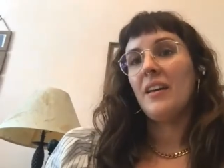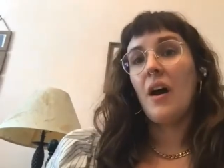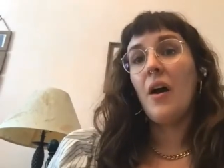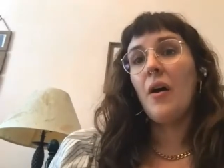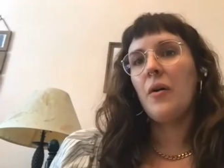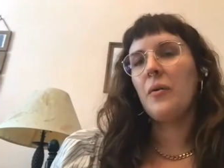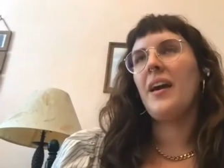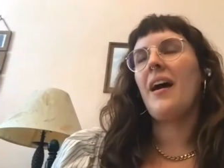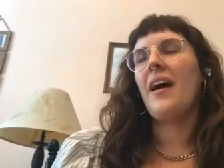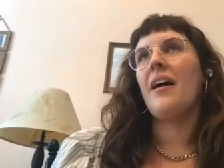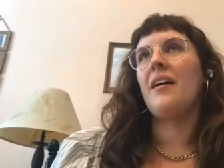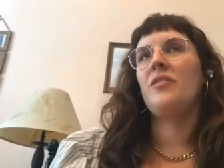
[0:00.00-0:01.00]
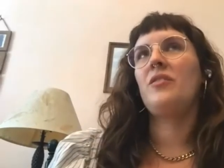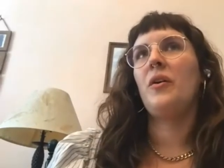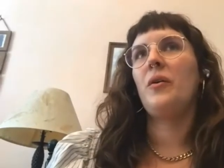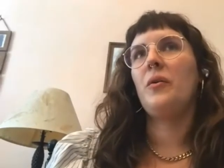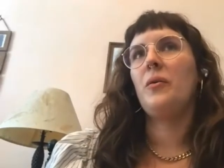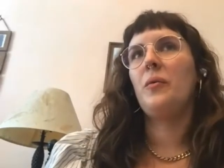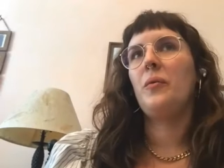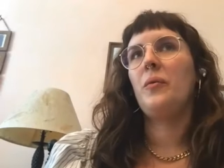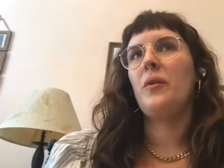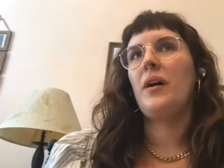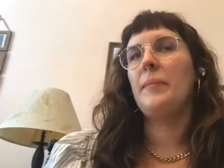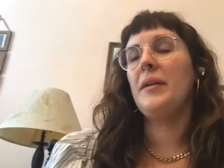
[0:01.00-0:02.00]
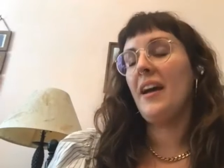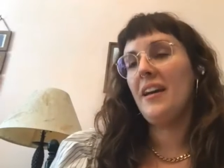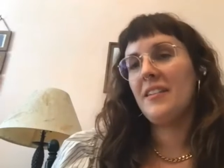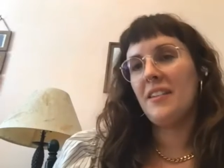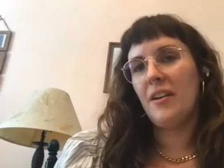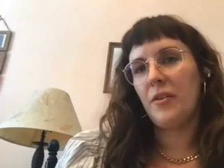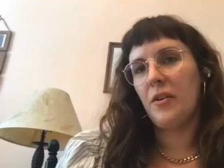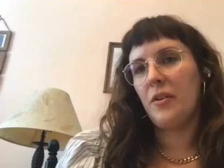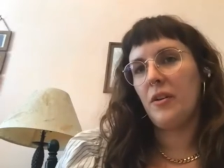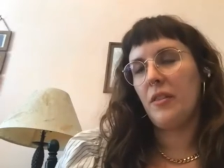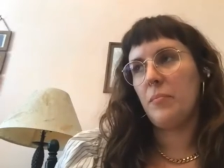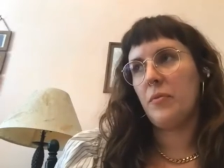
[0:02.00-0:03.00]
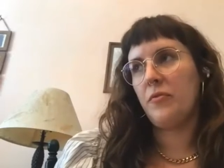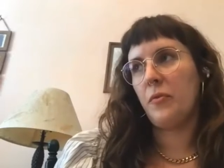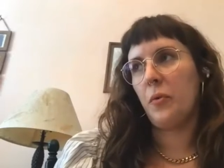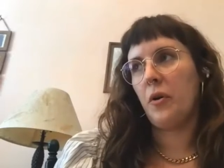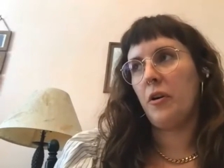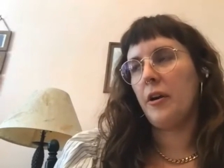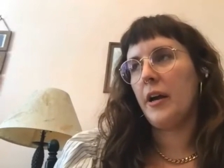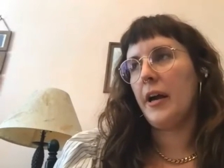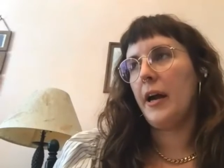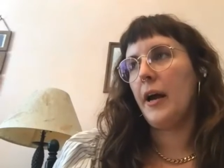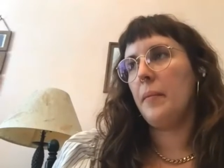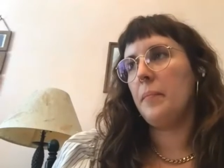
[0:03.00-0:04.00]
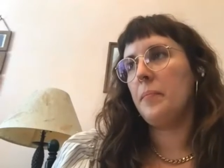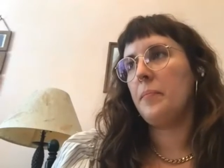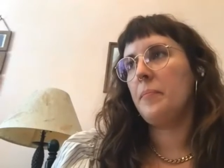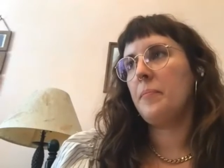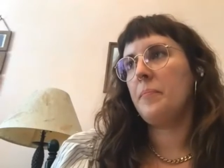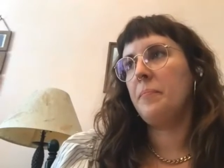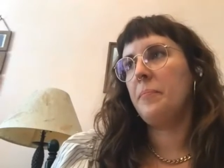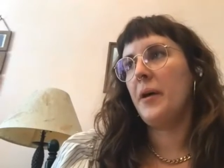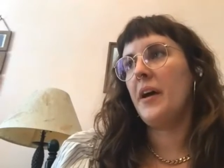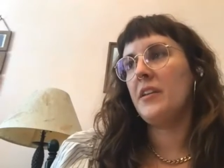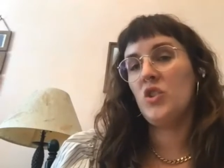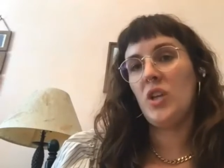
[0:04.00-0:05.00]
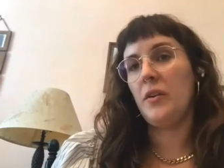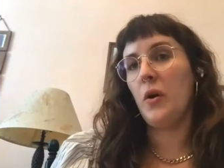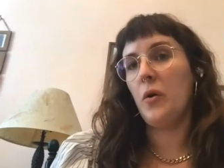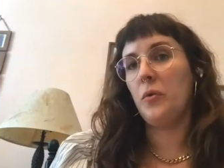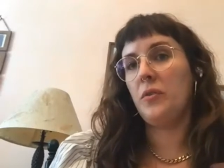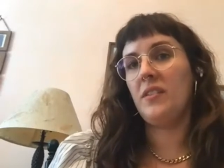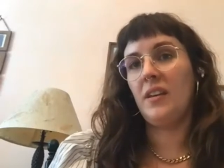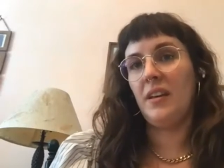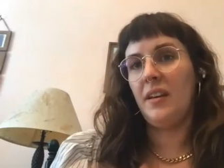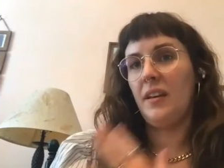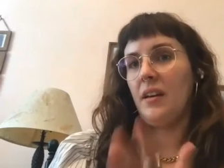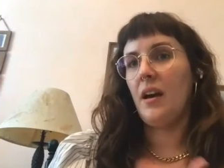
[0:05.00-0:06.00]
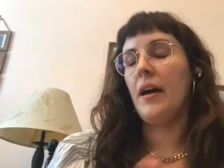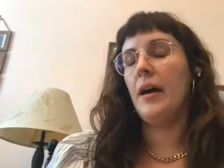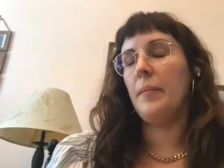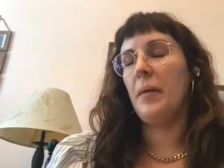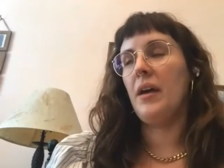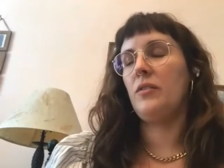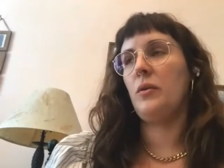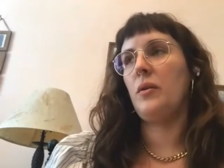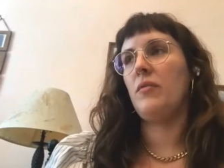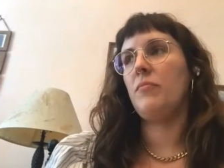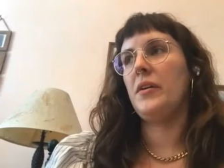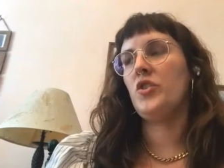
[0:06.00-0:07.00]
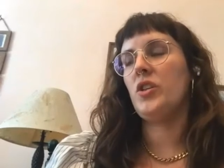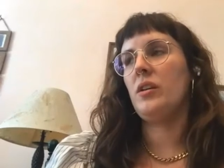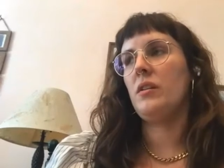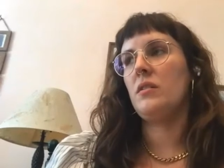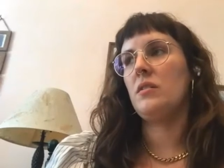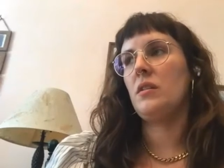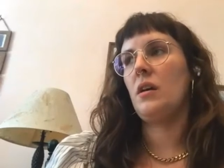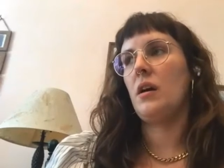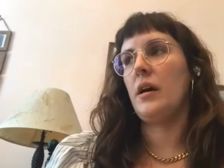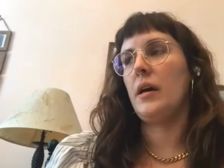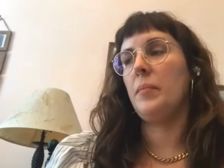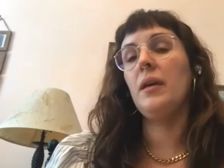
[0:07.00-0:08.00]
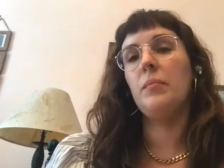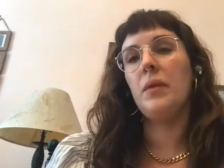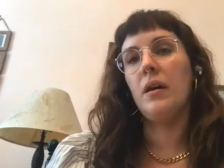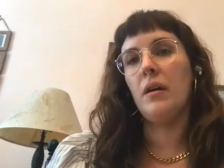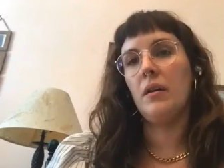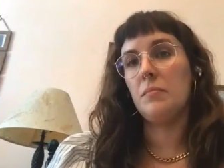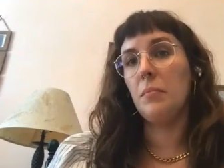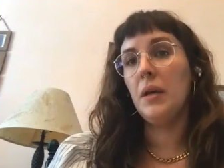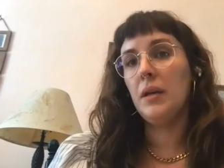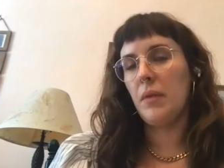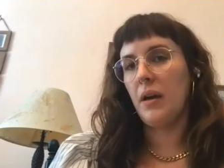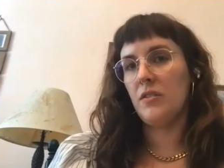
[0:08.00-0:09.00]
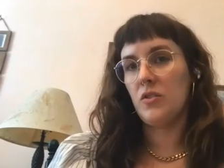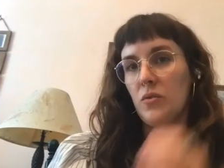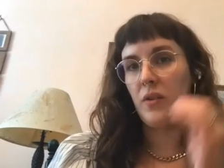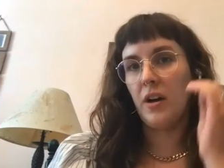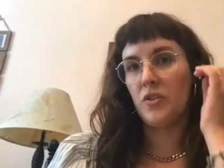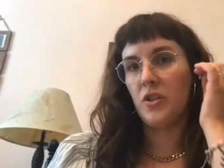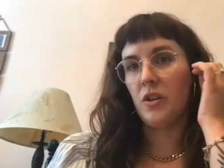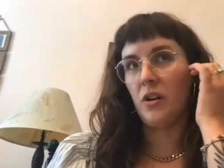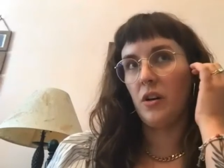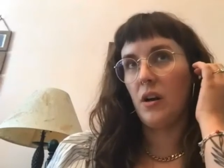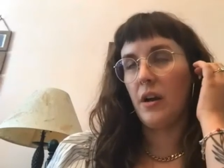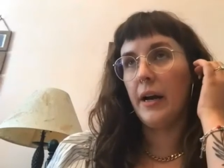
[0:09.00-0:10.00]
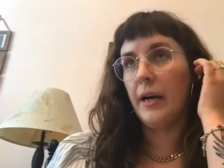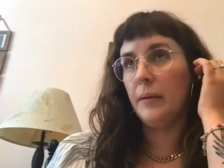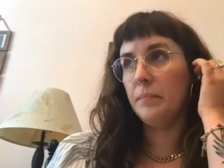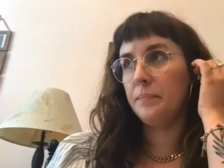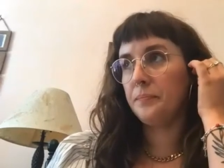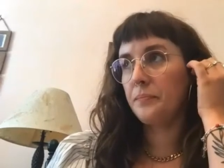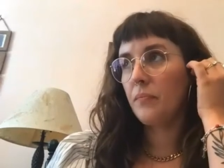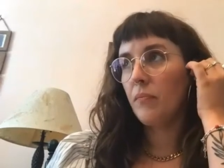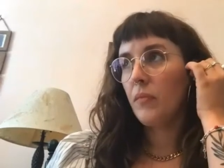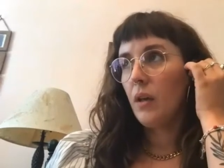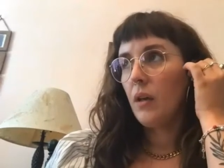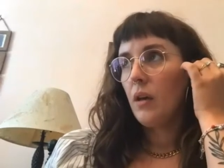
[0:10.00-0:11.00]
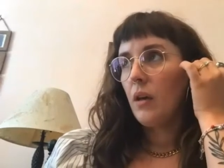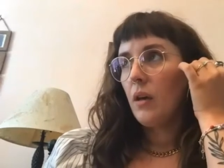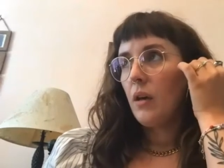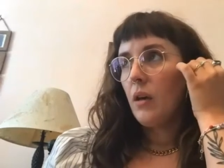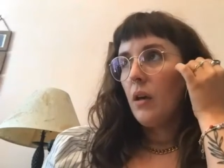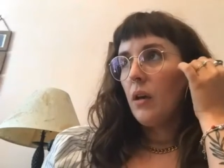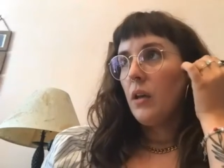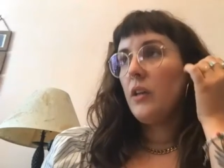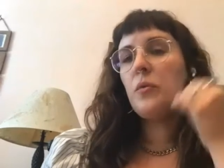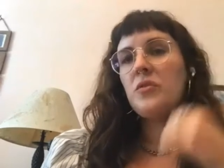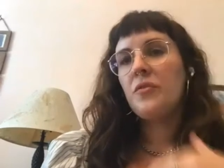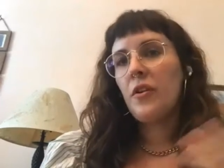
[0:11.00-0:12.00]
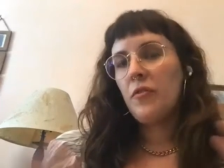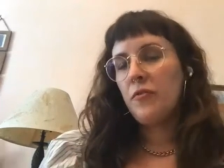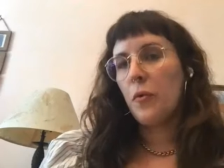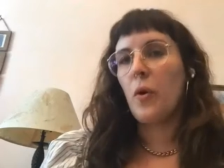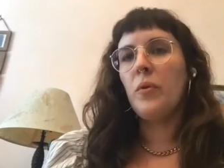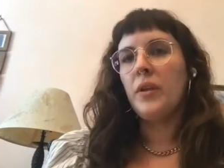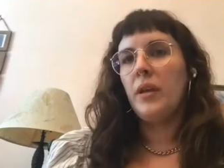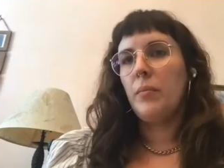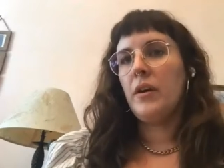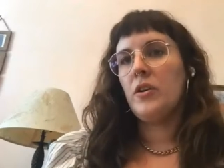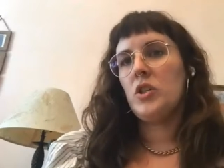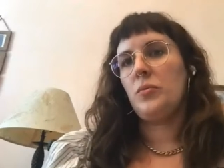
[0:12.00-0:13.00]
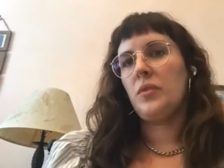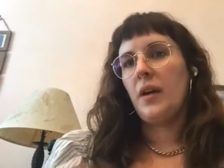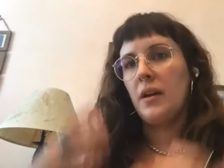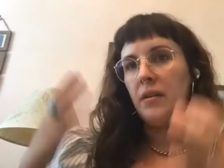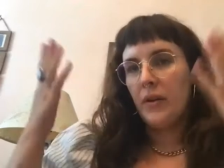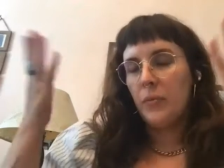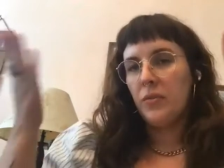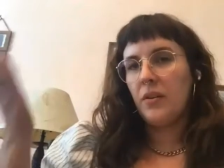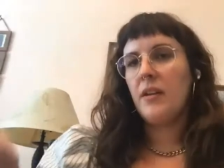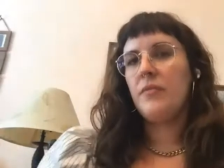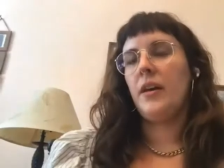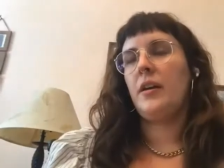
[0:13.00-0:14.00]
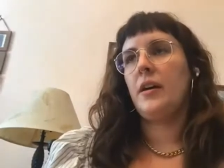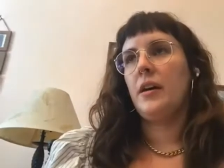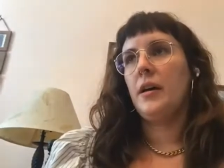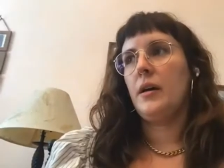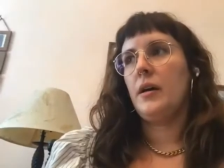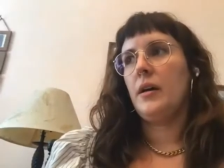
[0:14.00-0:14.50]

Oh yeah, so I mean, I had never heard of them before. But Jen Ose, as you have mentioned, emailed me and my director. It was a very formal email. It was kind of like a